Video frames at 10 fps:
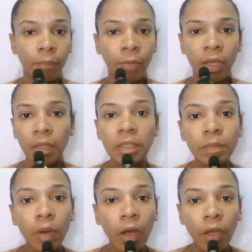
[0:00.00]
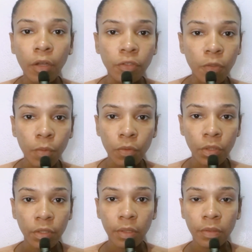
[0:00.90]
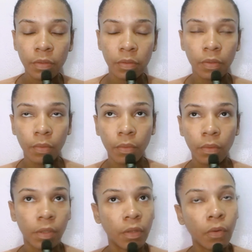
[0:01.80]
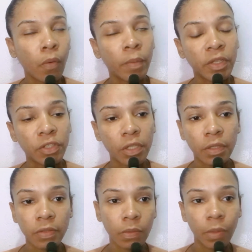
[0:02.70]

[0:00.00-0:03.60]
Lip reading: make a small contribution to the homeless shelter,